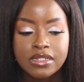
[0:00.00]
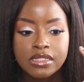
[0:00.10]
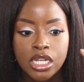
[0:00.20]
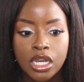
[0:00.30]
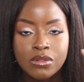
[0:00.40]

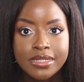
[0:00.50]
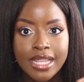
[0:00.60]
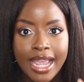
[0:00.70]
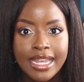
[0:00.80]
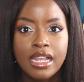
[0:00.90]
you know,
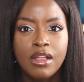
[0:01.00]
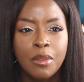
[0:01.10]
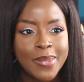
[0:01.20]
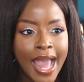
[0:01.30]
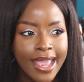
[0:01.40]
tiny
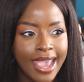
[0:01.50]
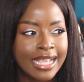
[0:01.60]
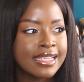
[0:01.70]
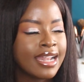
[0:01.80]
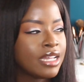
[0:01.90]
little
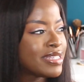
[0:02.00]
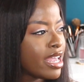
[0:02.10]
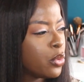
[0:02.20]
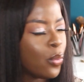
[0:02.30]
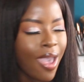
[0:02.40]
blackheads, and I was
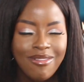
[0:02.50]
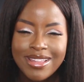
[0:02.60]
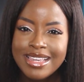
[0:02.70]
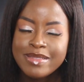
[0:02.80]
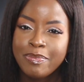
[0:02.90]
like, where
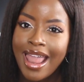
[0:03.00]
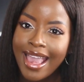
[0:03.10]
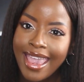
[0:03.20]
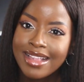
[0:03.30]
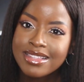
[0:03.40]
are these
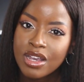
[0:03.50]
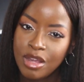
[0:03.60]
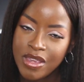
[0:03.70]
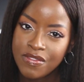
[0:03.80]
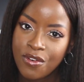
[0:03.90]
blackheads
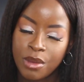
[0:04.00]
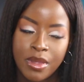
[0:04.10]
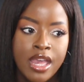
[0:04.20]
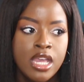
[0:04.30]
coming from?